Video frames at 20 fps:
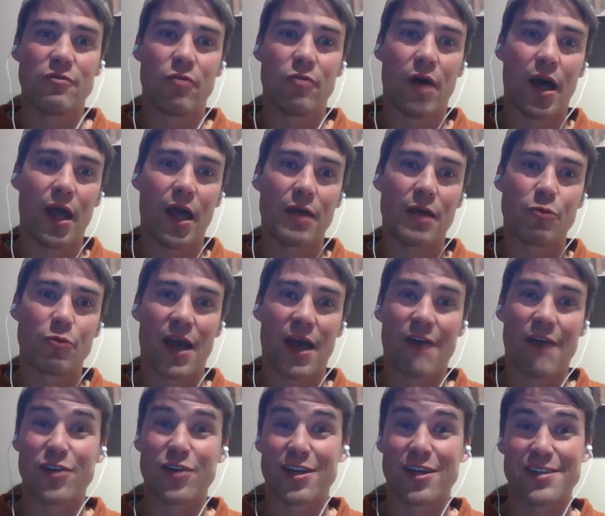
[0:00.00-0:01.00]
way that we
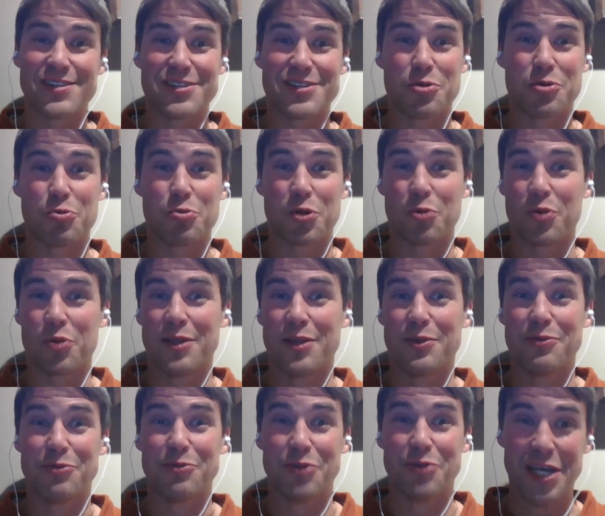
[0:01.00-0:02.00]
have to consider when we
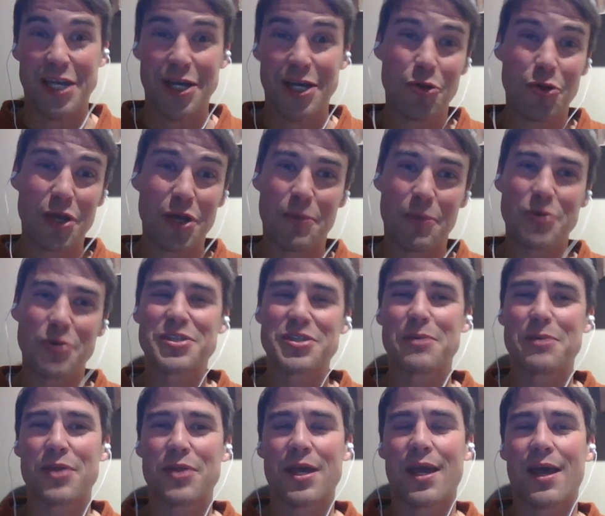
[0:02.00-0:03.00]
legally put
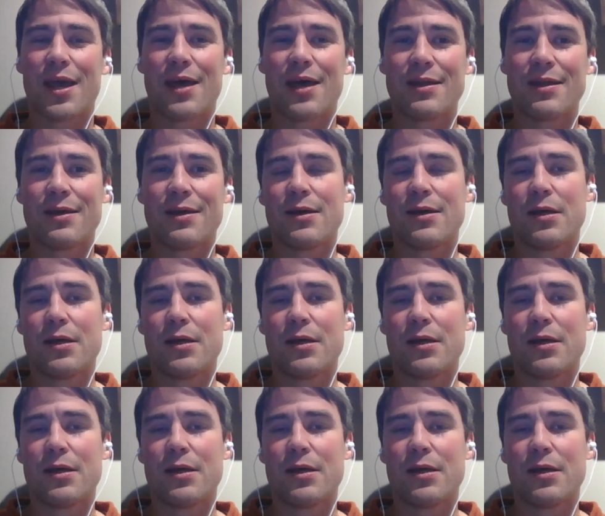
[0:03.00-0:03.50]
something in,